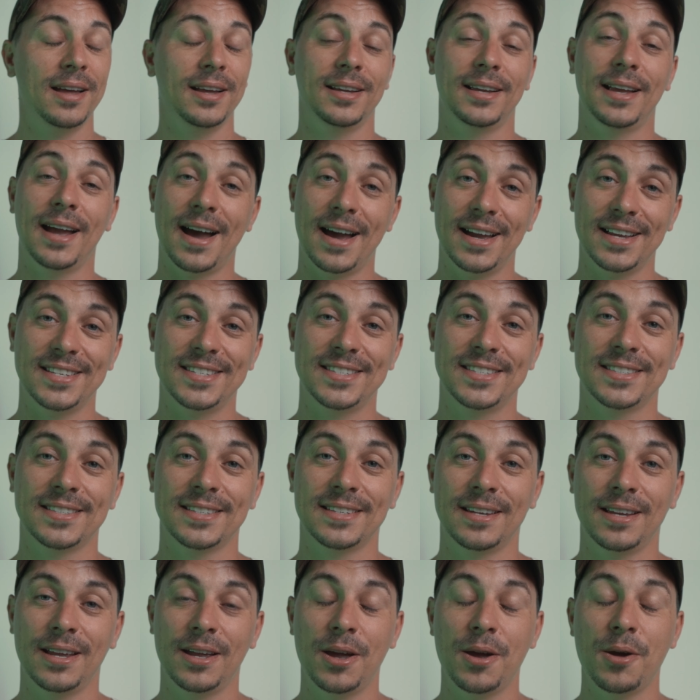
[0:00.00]
Guys,
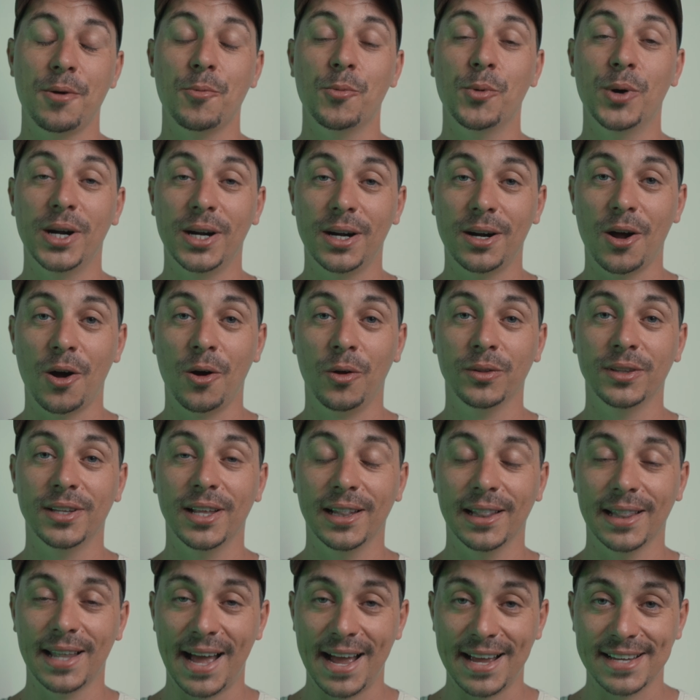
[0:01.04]
we're on the
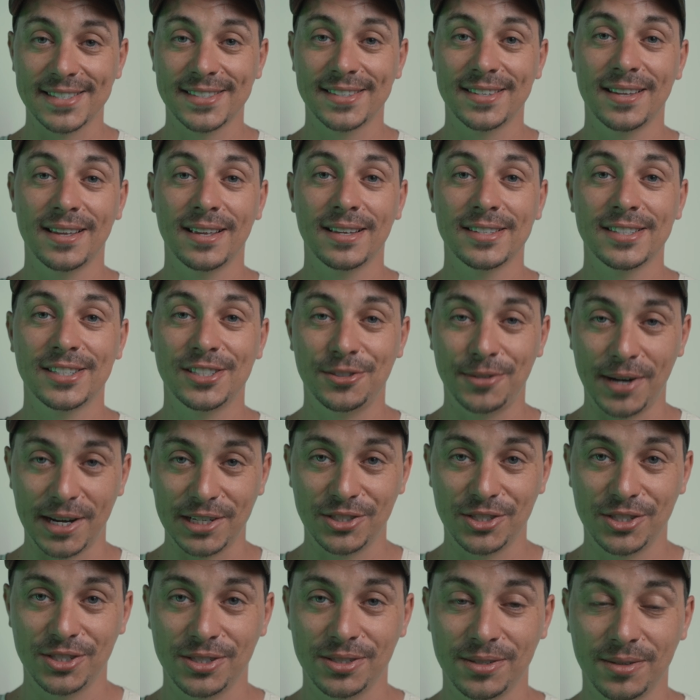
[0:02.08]
last
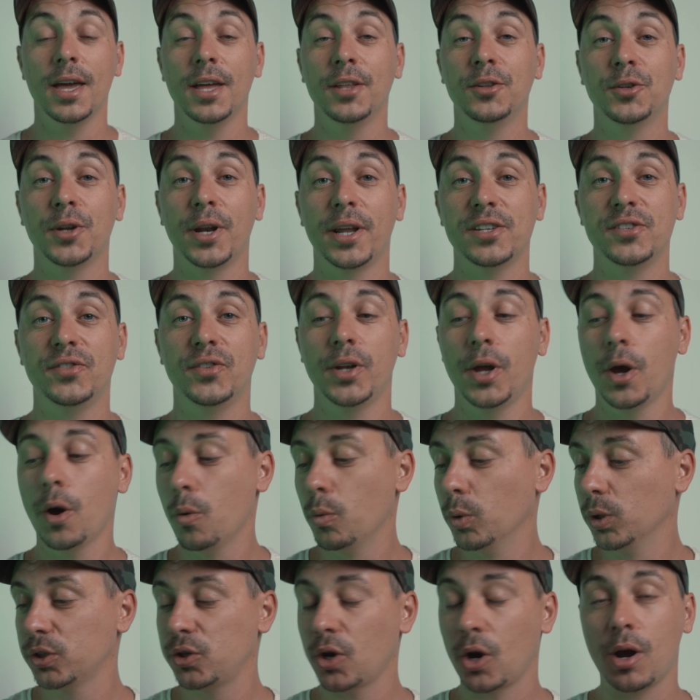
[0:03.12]
stretch. In today's video,
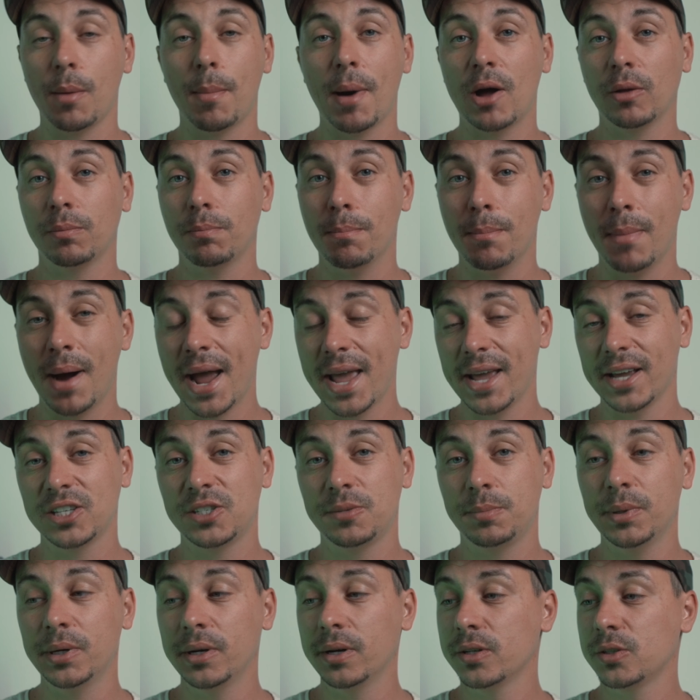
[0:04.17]
we'll talk about my
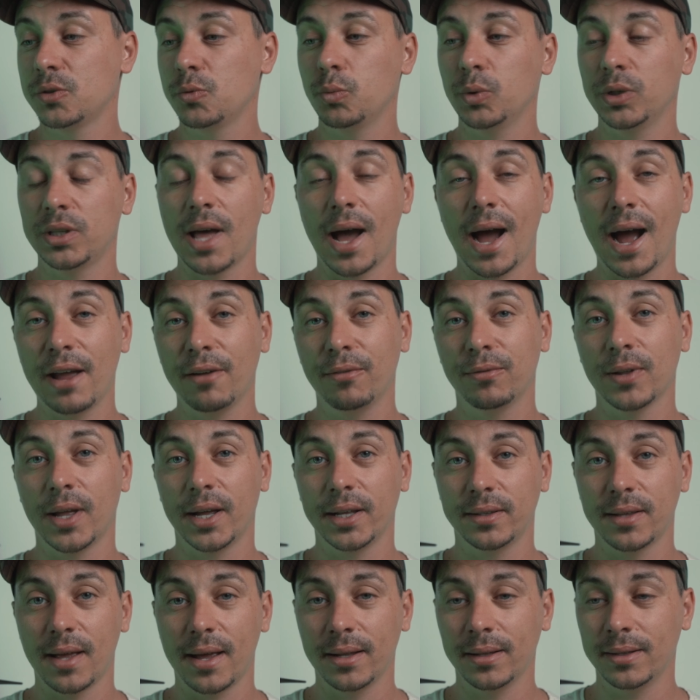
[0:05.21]
experience with the
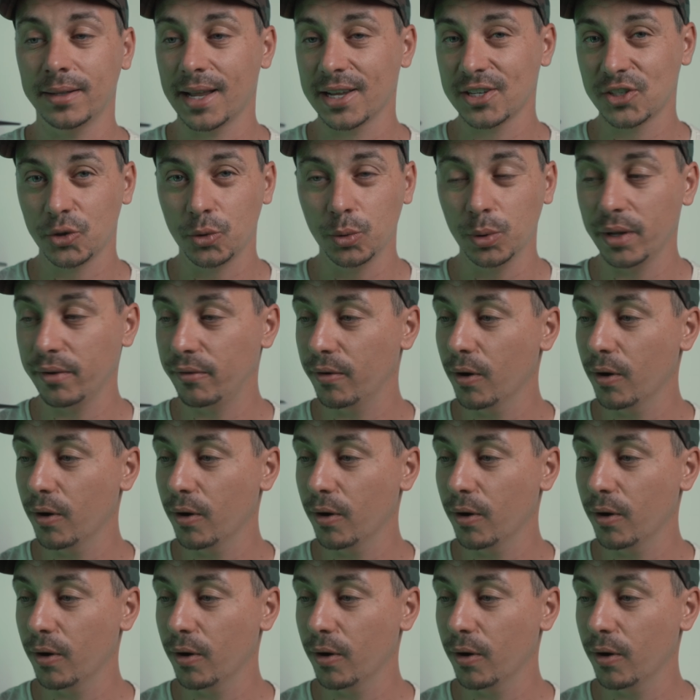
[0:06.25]
iFlight Nazgul